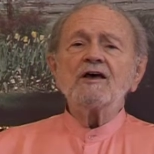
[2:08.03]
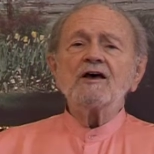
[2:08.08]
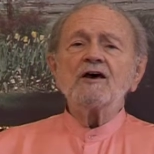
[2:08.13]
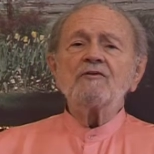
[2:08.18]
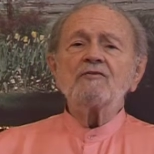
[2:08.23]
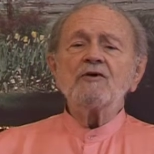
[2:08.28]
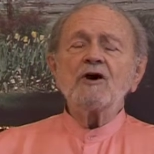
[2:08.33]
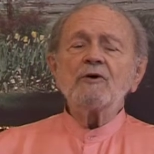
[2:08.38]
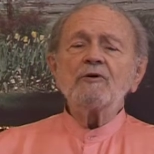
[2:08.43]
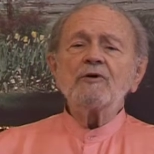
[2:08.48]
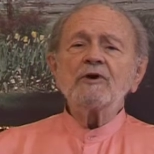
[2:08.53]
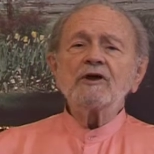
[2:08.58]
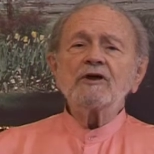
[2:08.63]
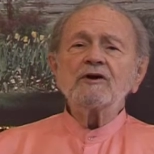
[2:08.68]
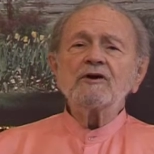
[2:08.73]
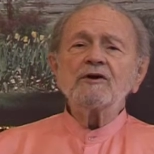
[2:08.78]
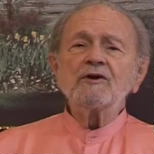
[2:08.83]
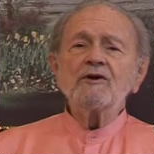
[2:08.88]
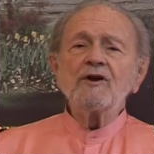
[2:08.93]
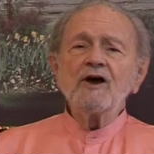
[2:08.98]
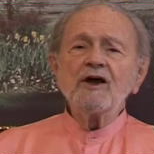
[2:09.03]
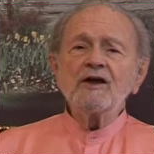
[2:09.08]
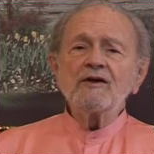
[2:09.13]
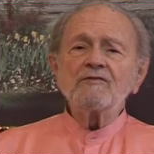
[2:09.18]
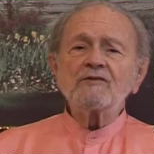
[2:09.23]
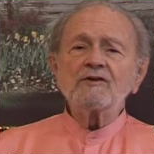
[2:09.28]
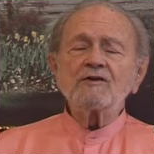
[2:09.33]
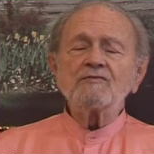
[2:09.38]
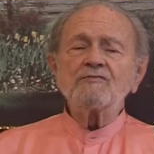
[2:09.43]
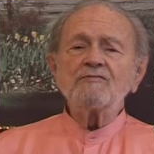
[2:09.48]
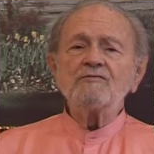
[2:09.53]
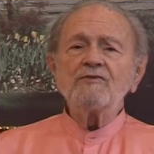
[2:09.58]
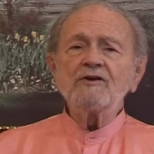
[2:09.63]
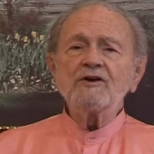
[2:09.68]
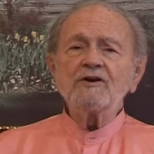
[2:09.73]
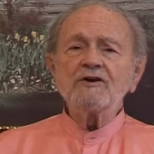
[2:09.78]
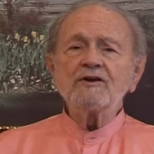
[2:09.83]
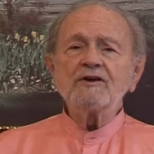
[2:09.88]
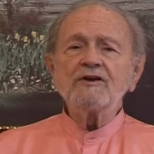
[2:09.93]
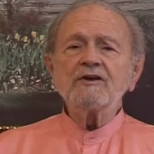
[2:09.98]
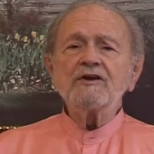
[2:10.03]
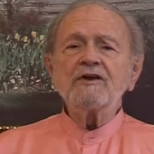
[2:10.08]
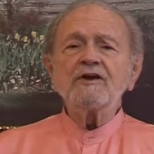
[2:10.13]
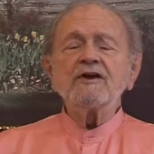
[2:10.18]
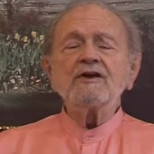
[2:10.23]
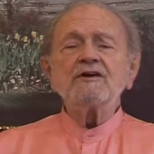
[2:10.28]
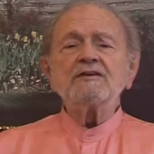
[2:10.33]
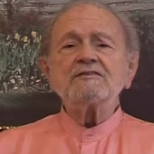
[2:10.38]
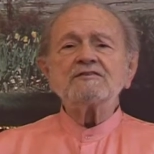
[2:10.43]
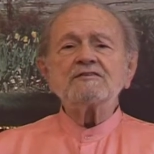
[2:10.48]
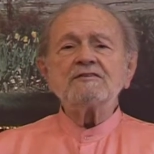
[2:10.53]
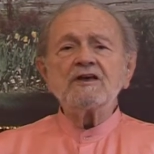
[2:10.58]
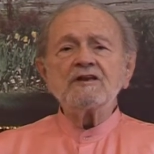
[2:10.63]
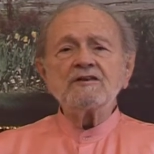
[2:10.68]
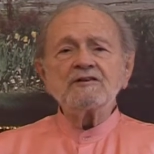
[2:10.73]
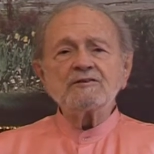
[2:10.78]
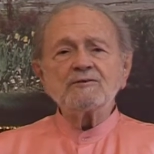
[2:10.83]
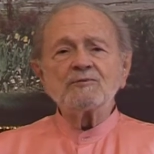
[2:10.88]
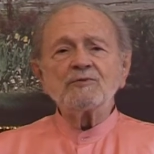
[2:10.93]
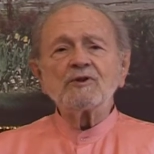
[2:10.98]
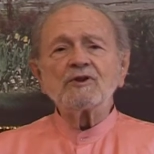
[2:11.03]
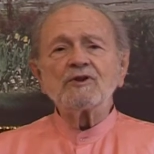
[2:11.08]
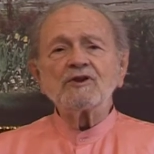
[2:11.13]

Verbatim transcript: of how we can arrive at a very sensible,